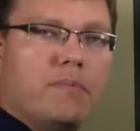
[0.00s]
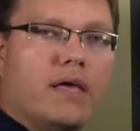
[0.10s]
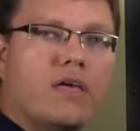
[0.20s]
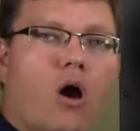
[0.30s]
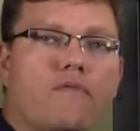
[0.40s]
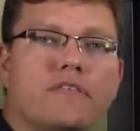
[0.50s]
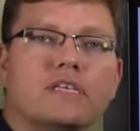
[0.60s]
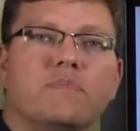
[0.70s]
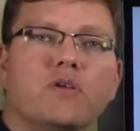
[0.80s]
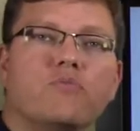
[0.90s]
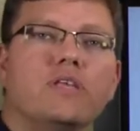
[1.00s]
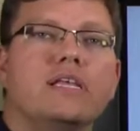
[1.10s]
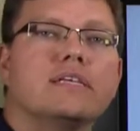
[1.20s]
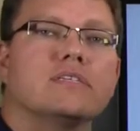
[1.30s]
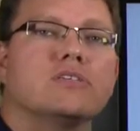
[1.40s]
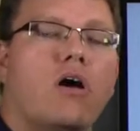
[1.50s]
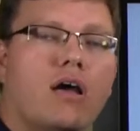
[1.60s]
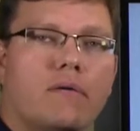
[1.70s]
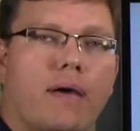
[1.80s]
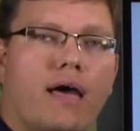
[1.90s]
might go for this, but it really doesn't
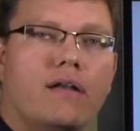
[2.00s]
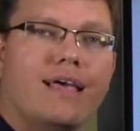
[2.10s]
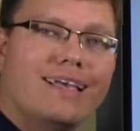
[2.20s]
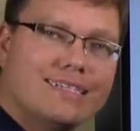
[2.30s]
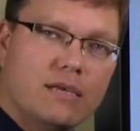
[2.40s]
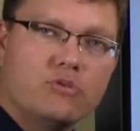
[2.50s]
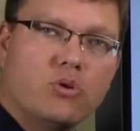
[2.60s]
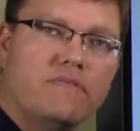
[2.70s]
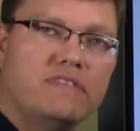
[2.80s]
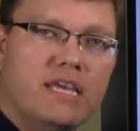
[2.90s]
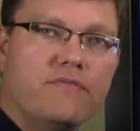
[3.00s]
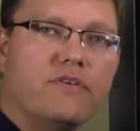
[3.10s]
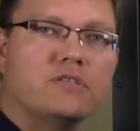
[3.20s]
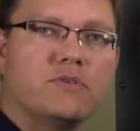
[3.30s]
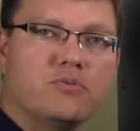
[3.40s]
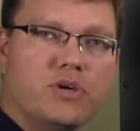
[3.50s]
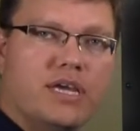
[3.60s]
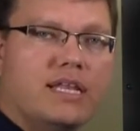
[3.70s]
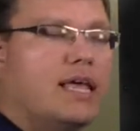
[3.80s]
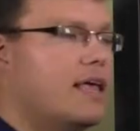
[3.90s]
talk about some sort of difference
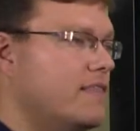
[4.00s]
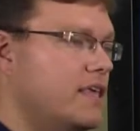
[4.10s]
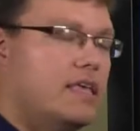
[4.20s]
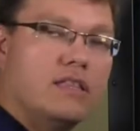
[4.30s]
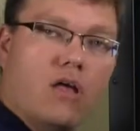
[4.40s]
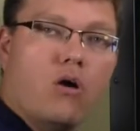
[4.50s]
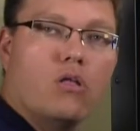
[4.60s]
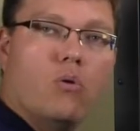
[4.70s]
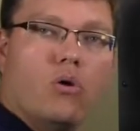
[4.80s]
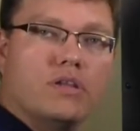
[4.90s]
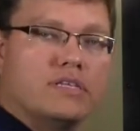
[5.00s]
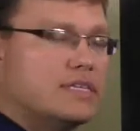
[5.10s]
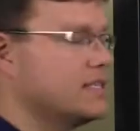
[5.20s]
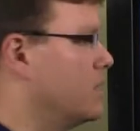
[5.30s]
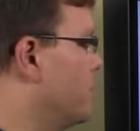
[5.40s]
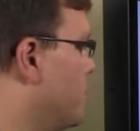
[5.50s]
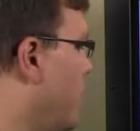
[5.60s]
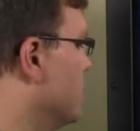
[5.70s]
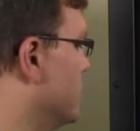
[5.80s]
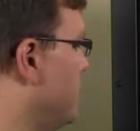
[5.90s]
between the local ordinances and the
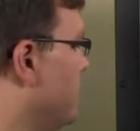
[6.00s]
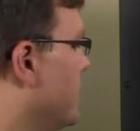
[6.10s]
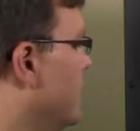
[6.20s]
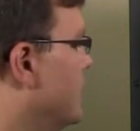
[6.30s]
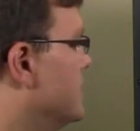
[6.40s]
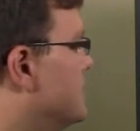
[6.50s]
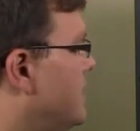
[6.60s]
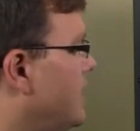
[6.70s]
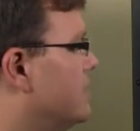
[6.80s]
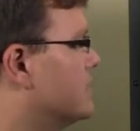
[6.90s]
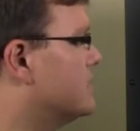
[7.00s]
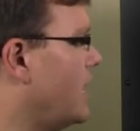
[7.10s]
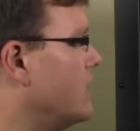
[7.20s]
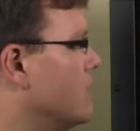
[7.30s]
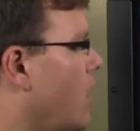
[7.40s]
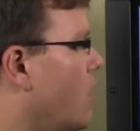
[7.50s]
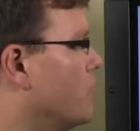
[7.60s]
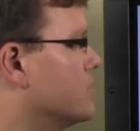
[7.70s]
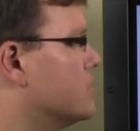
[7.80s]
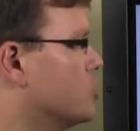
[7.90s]
proposal. C, the state law
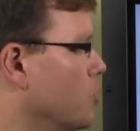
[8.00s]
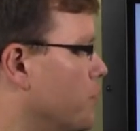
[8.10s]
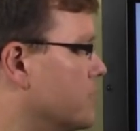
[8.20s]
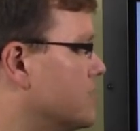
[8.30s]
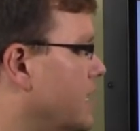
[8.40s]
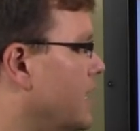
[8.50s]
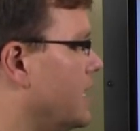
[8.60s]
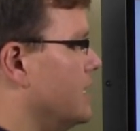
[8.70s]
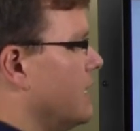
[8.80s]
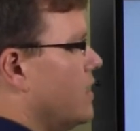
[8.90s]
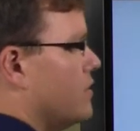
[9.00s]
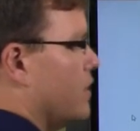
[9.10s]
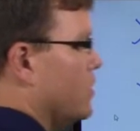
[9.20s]
would supersede the